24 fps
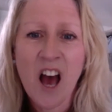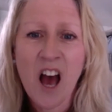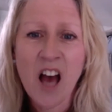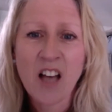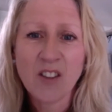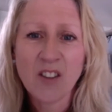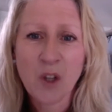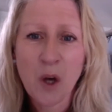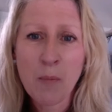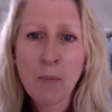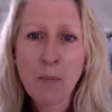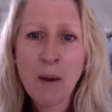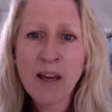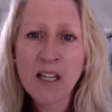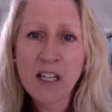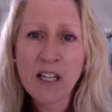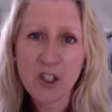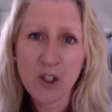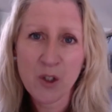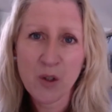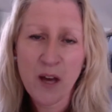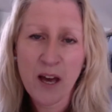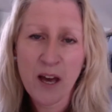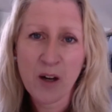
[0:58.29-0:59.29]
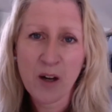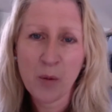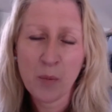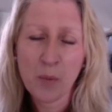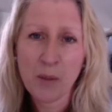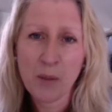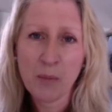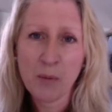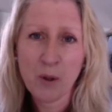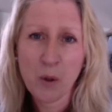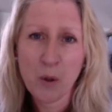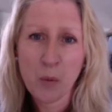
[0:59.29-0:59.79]
So I mainly do help
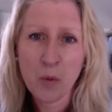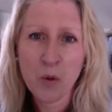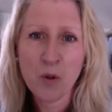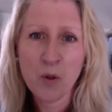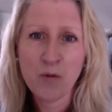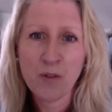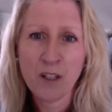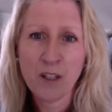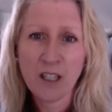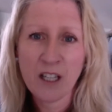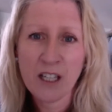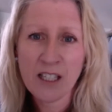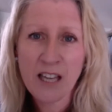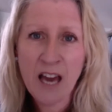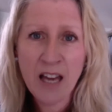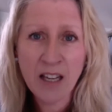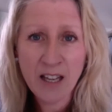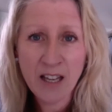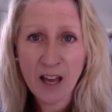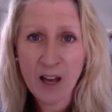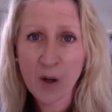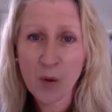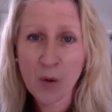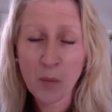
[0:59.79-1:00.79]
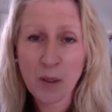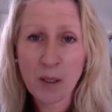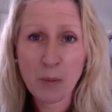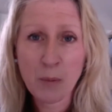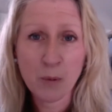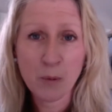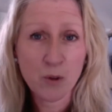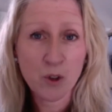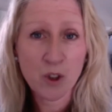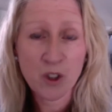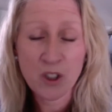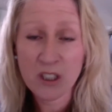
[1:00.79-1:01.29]
people who are moving. I can help
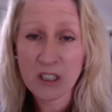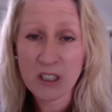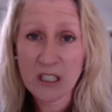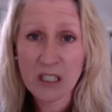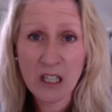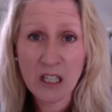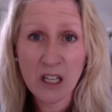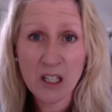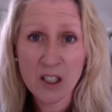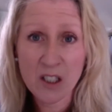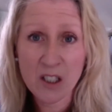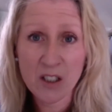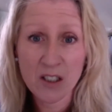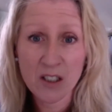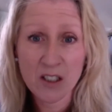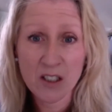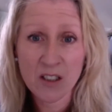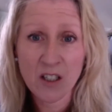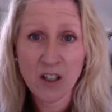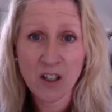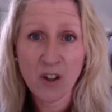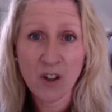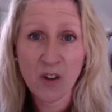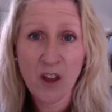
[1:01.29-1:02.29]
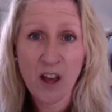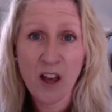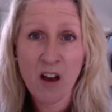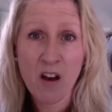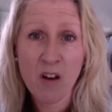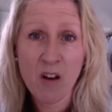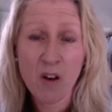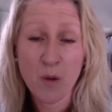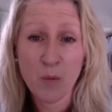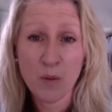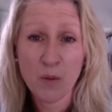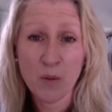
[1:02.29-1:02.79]
people just declutter and style their
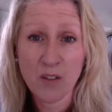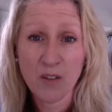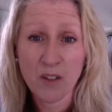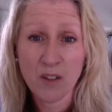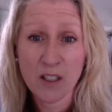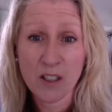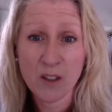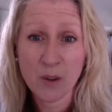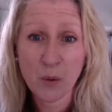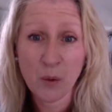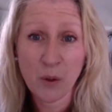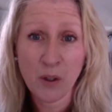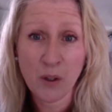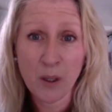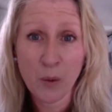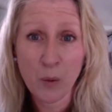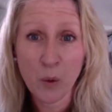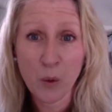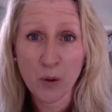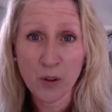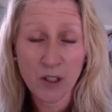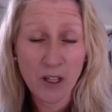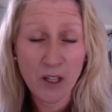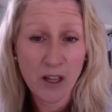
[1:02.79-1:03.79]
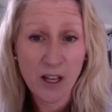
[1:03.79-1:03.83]
homes if that's what they want and they're